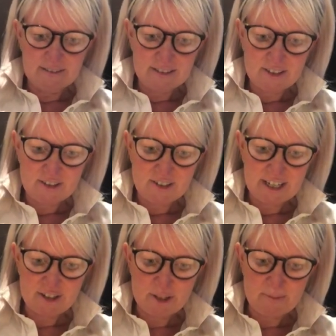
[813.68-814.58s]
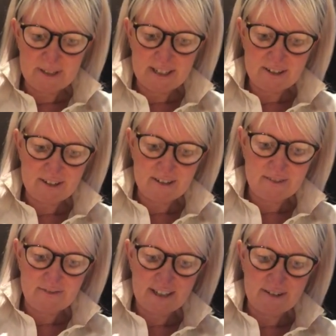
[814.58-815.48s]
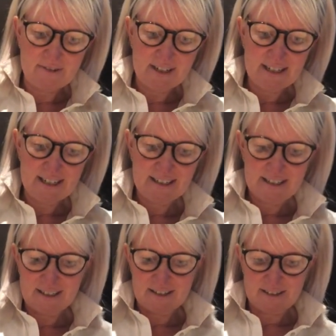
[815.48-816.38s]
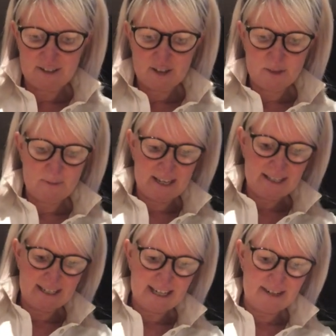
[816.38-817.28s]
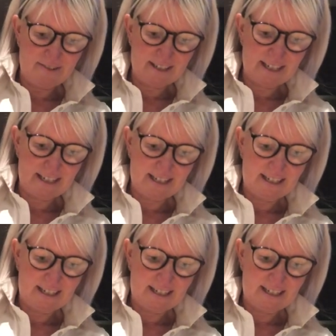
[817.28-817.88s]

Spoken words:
I just change the position of that one to space it out.